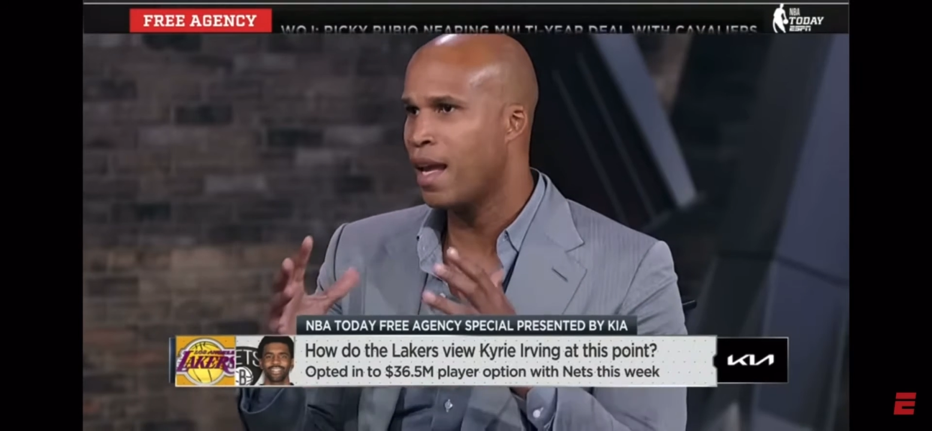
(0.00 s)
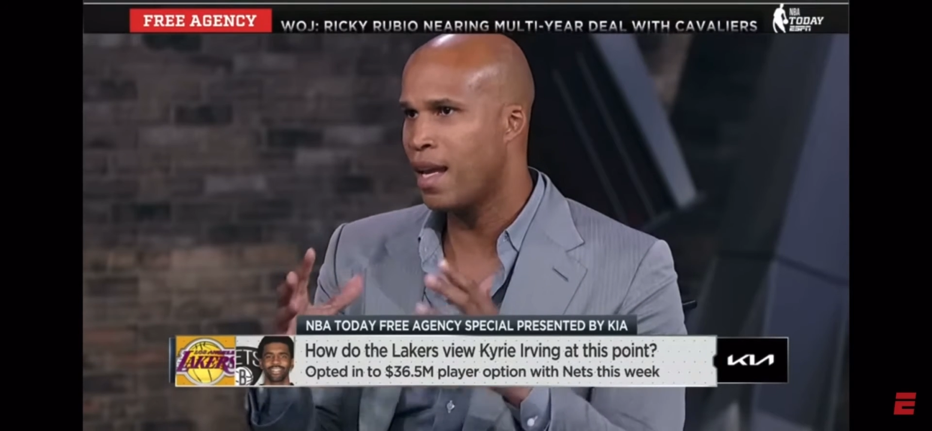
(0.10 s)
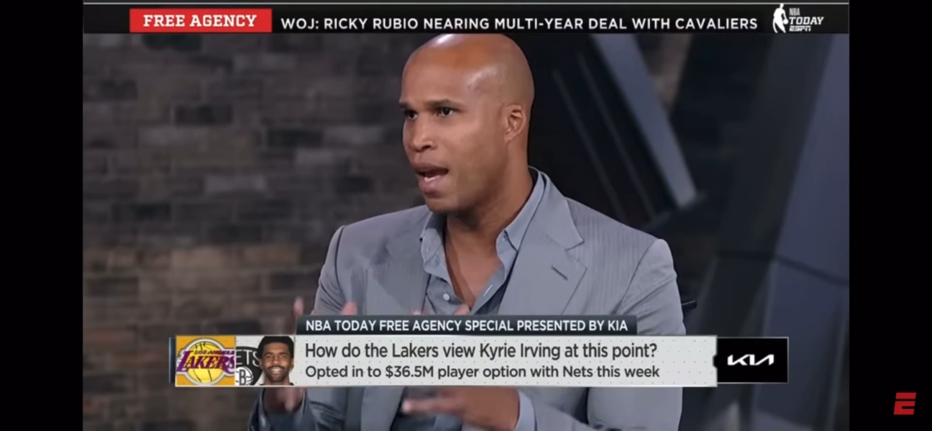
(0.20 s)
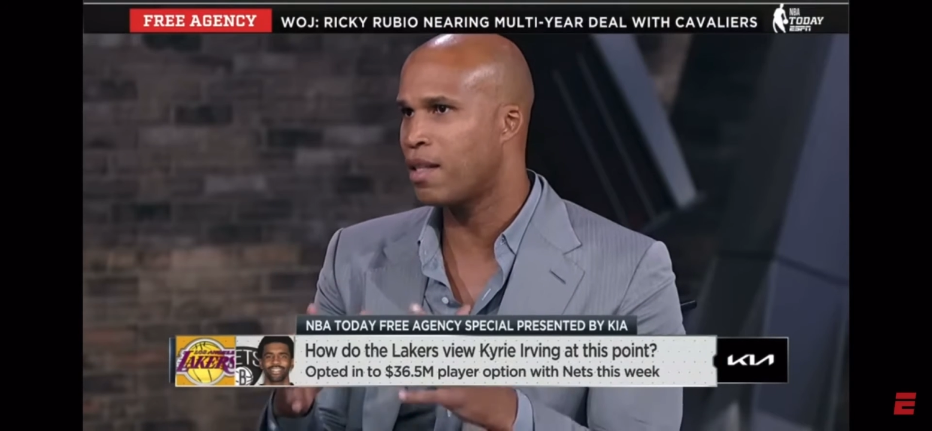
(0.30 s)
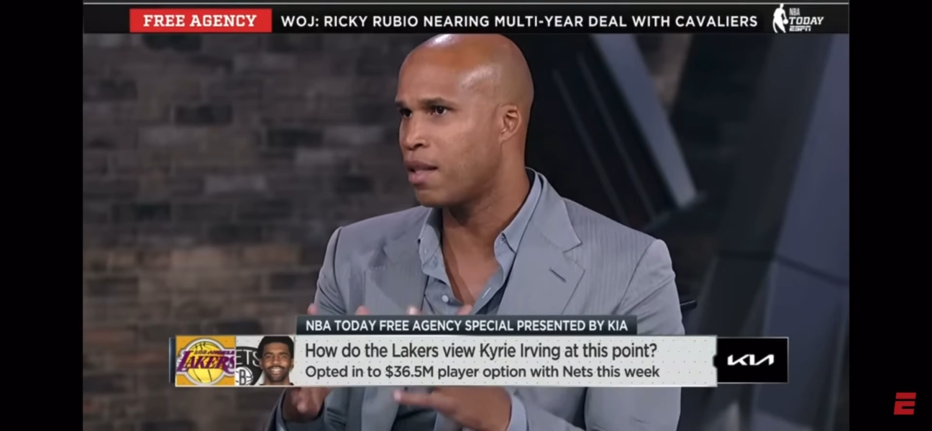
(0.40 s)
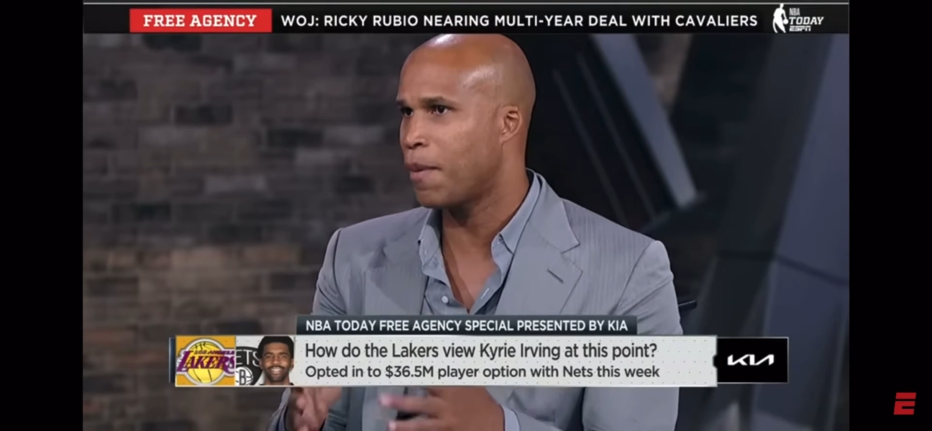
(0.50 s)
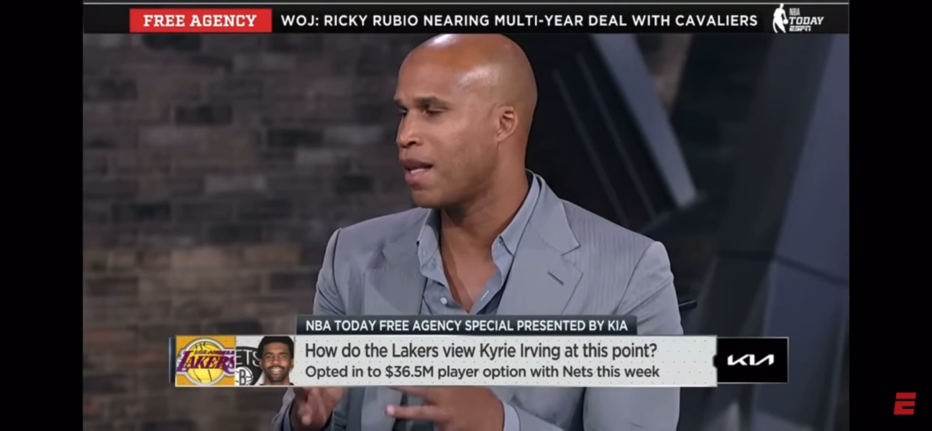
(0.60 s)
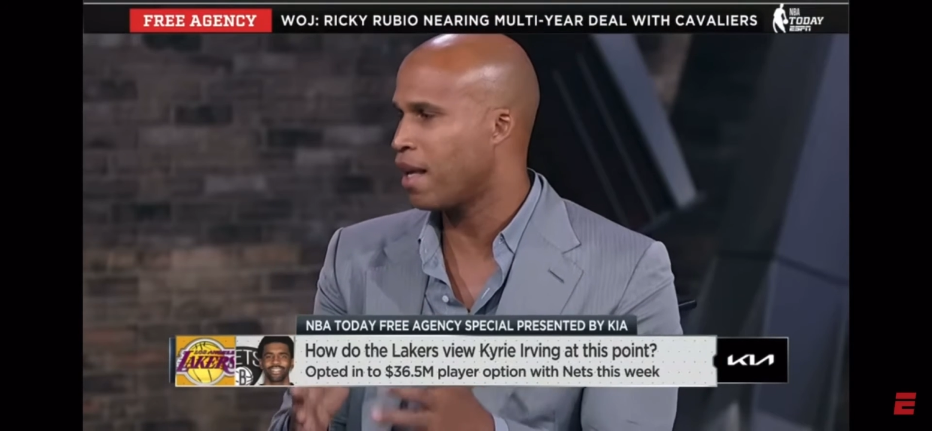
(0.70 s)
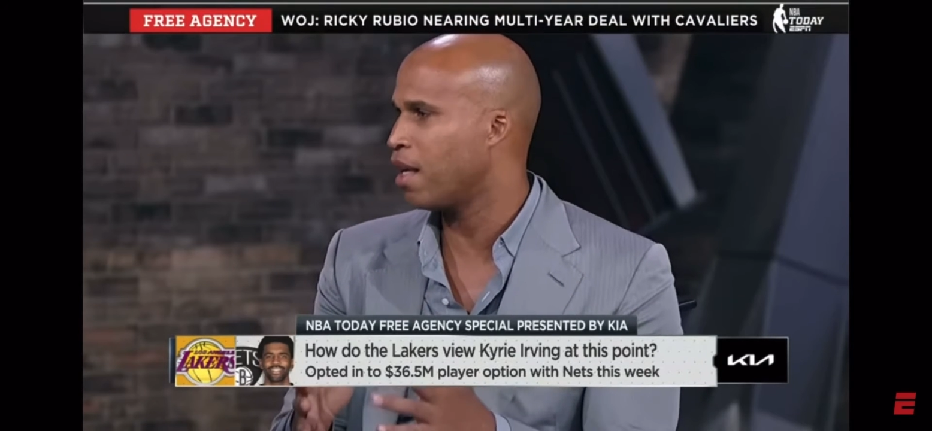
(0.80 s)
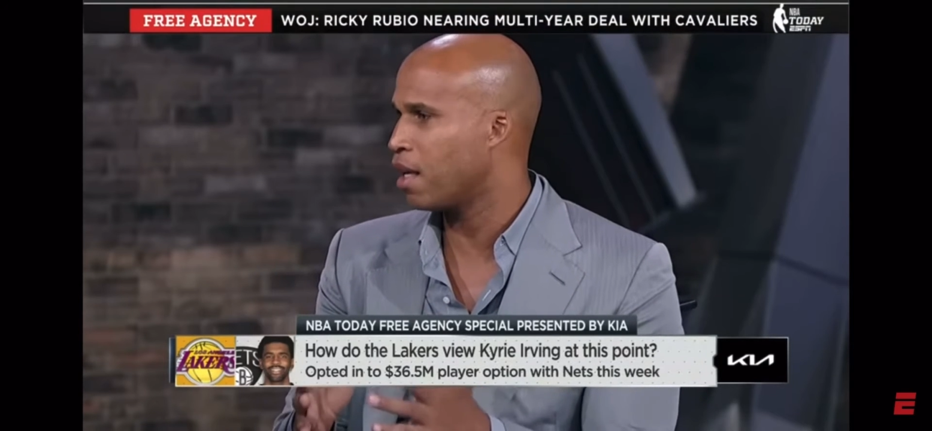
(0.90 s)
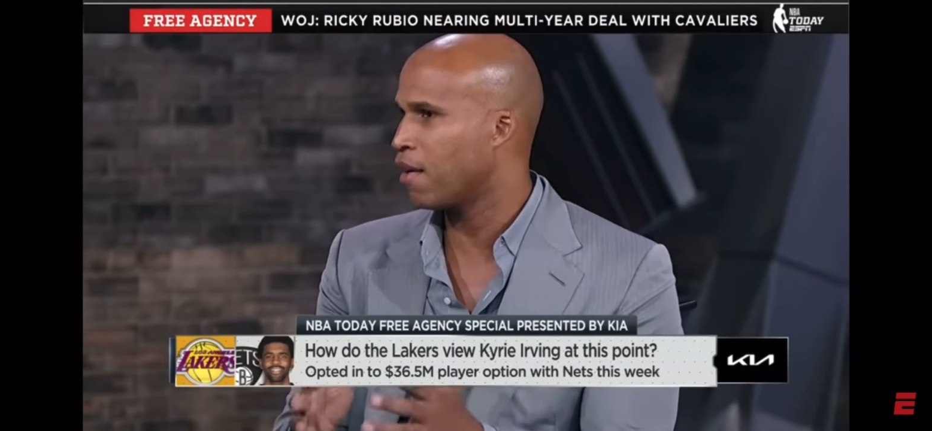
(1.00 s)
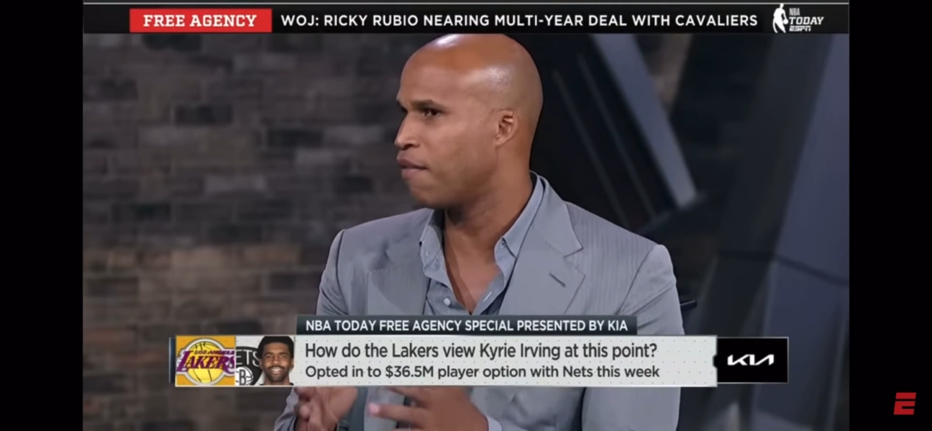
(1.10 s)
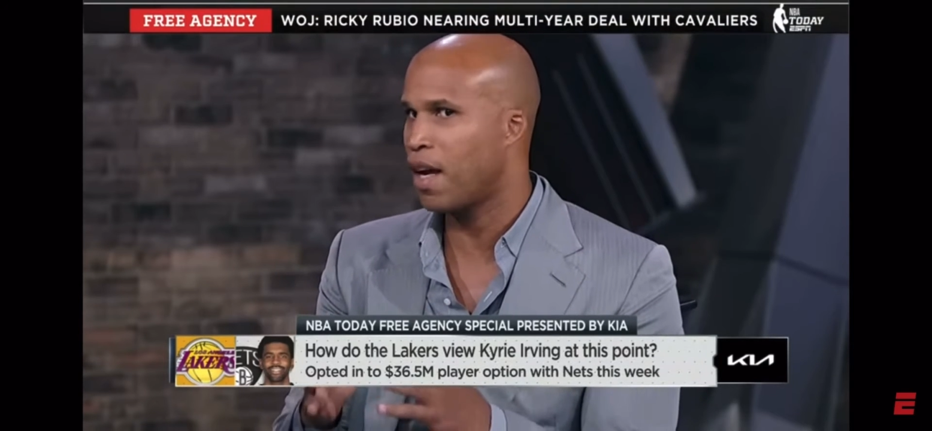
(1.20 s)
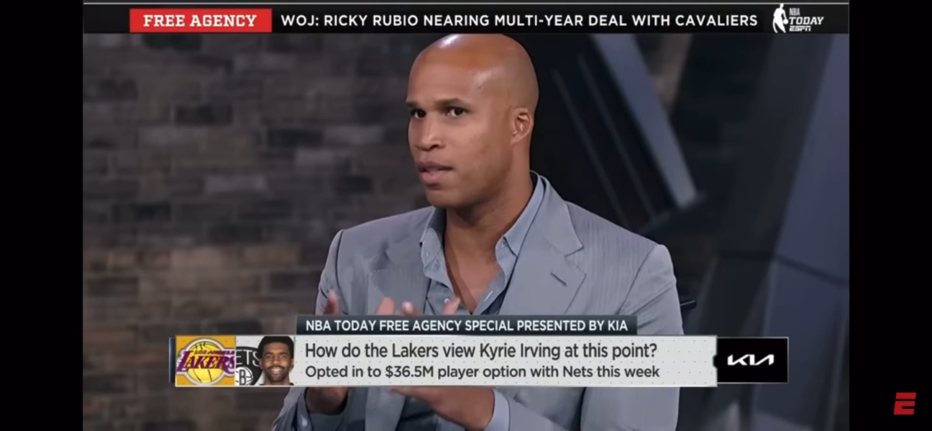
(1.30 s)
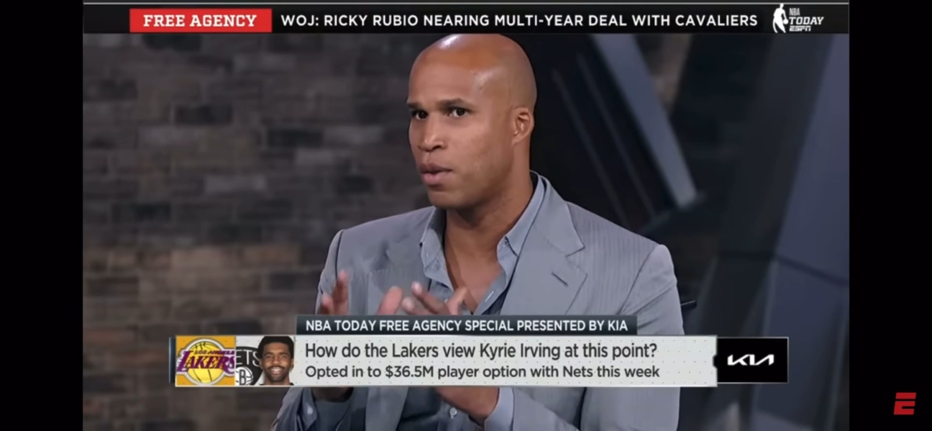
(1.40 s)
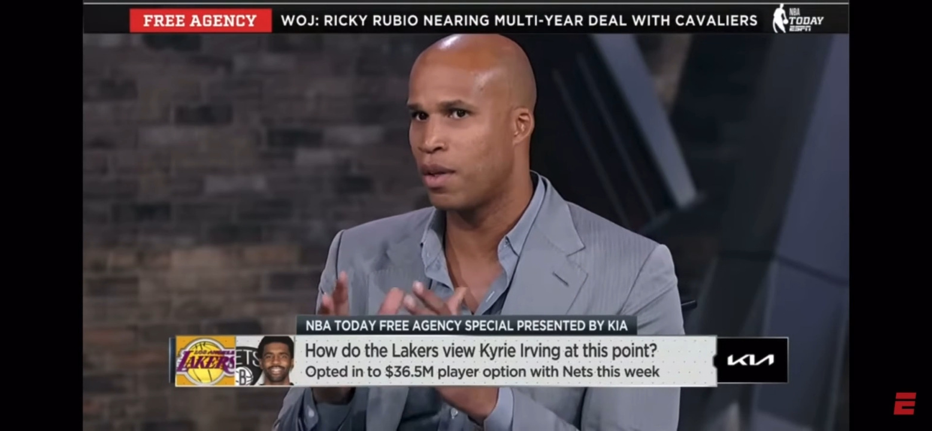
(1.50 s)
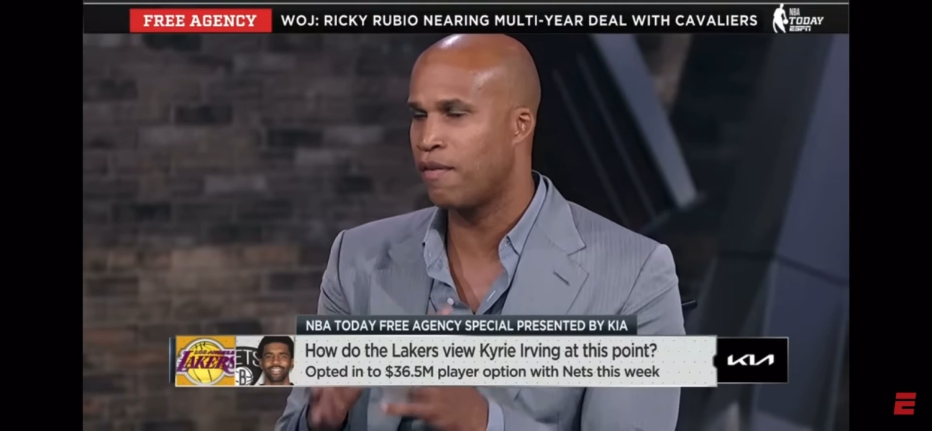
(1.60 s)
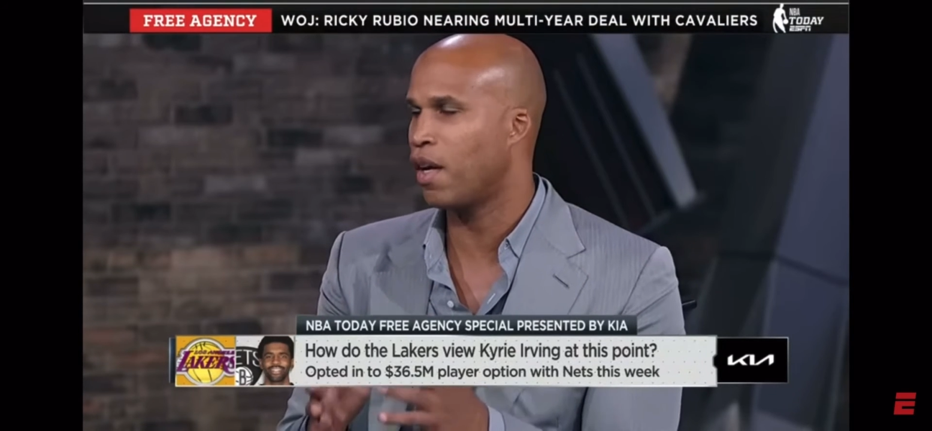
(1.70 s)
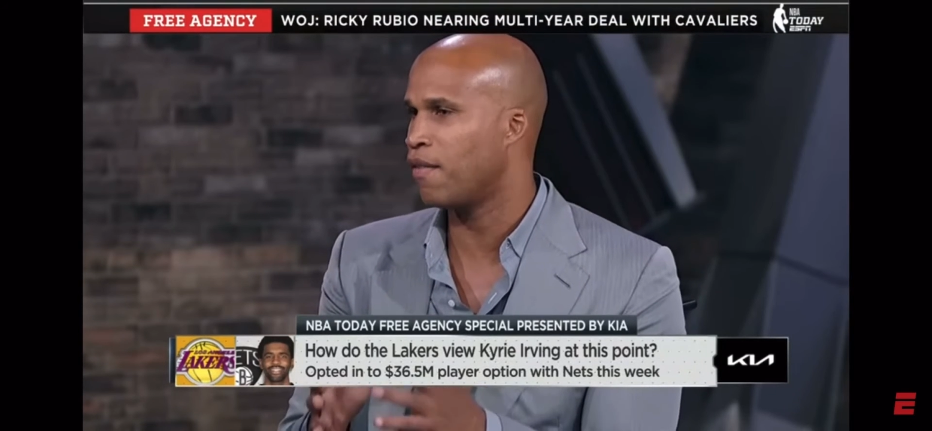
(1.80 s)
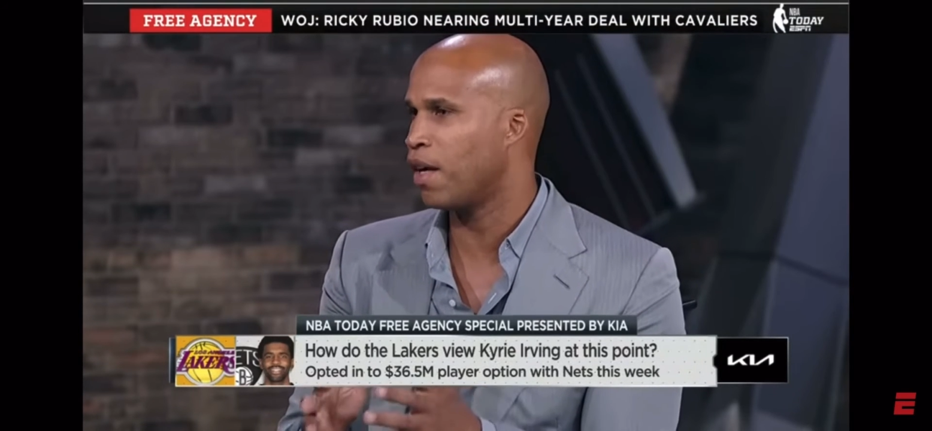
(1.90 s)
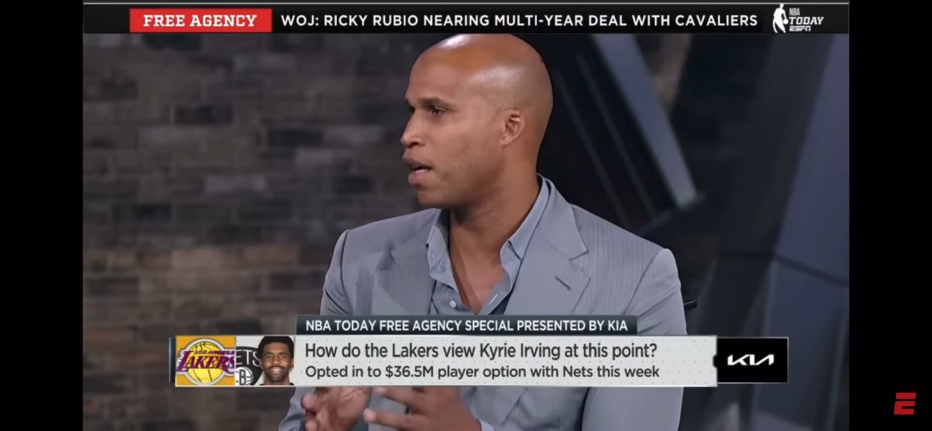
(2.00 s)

he had somebody that he can confide to in a very,